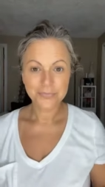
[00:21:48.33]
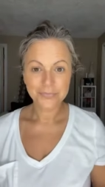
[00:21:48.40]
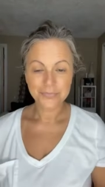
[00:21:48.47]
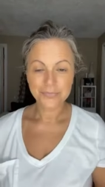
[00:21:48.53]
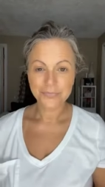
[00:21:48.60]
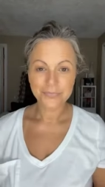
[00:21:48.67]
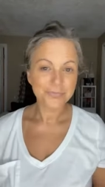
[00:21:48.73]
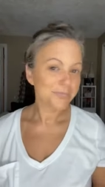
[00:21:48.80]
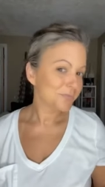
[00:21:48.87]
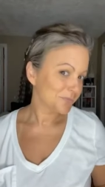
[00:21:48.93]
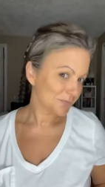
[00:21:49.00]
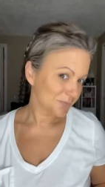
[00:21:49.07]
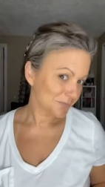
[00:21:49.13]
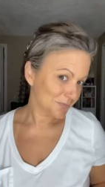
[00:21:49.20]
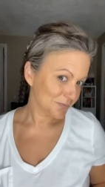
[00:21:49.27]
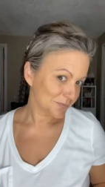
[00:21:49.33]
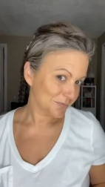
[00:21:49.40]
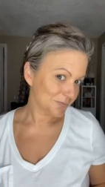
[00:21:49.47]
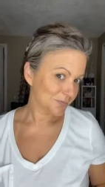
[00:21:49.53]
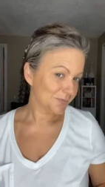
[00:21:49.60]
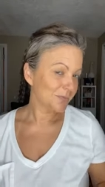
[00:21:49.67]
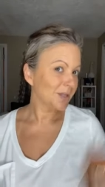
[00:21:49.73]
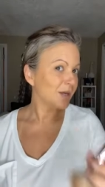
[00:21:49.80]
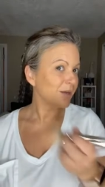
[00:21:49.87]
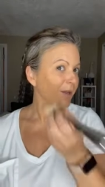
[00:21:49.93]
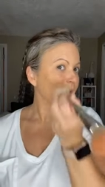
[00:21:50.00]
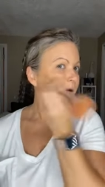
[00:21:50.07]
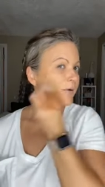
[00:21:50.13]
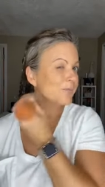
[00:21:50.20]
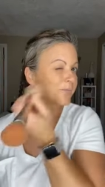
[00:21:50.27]
There you
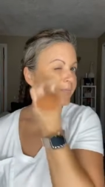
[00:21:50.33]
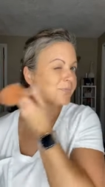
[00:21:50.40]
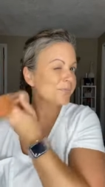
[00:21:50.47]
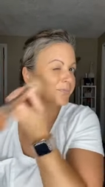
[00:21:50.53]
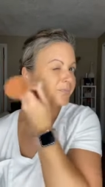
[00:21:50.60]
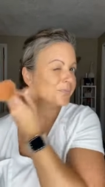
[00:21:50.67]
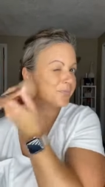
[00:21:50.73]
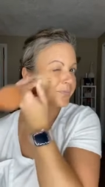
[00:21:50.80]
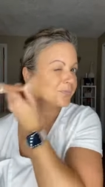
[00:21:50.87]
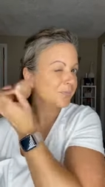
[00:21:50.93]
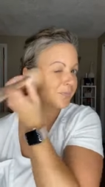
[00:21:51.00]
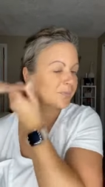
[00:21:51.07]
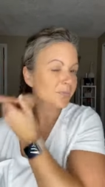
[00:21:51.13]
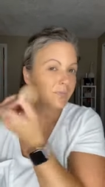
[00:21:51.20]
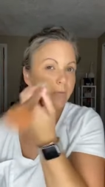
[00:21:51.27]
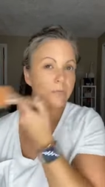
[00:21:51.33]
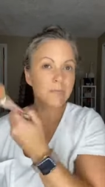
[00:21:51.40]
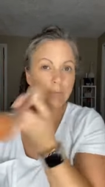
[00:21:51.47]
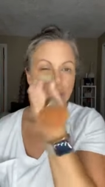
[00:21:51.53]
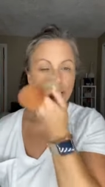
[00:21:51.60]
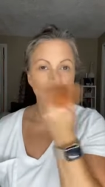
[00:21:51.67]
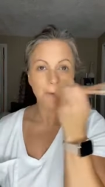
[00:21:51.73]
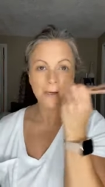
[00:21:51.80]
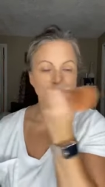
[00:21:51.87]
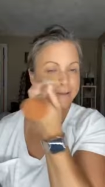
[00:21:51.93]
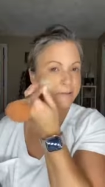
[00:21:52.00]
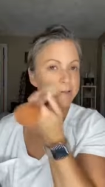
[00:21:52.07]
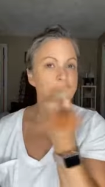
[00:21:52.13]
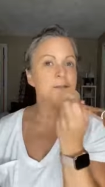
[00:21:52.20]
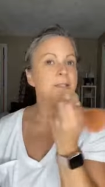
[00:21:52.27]
go. And then I
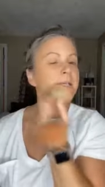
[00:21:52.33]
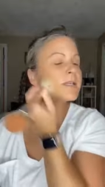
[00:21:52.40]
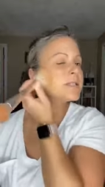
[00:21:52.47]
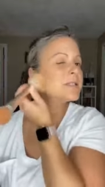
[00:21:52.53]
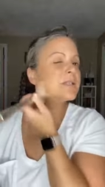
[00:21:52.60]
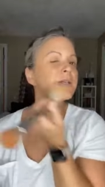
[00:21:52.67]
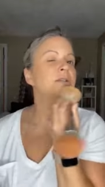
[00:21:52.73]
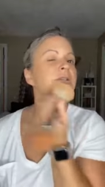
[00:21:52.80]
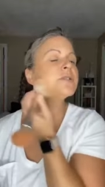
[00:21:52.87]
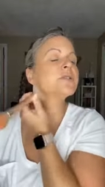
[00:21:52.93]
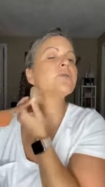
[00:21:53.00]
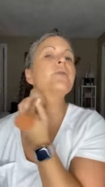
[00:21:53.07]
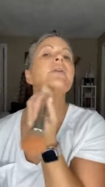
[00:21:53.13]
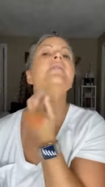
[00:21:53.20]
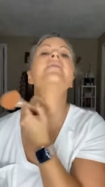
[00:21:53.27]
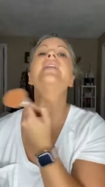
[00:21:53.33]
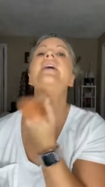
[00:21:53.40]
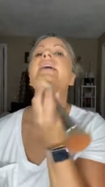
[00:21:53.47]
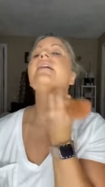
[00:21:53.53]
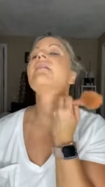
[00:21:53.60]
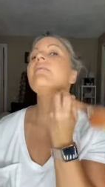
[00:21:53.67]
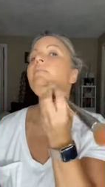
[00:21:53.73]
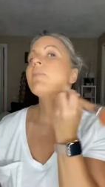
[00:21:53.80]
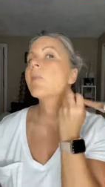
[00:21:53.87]
just use this to just sort of like